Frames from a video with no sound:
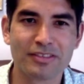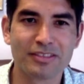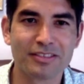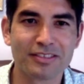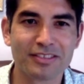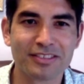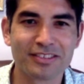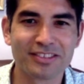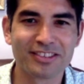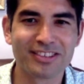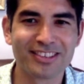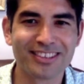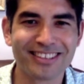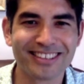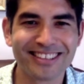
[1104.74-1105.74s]

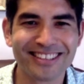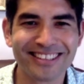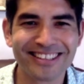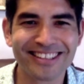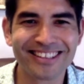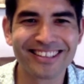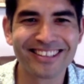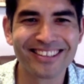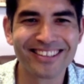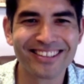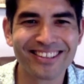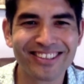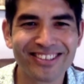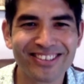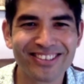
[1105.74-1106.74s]

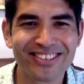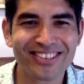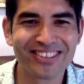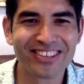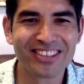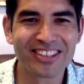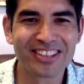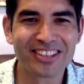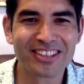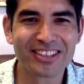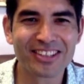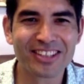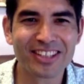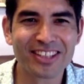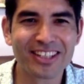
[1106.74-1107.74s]

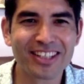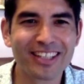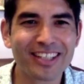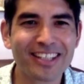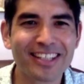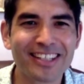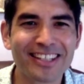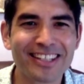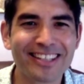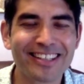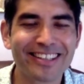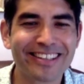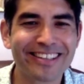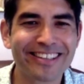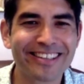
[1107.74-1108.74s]

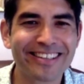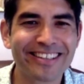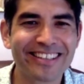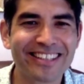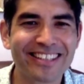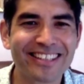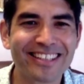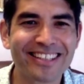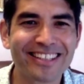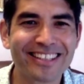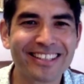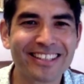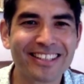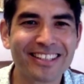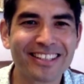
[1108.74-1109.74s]

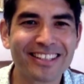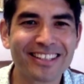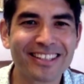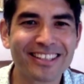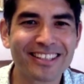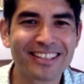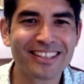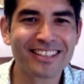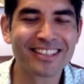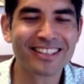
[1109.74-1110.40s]
No words are spoken by the person on screen.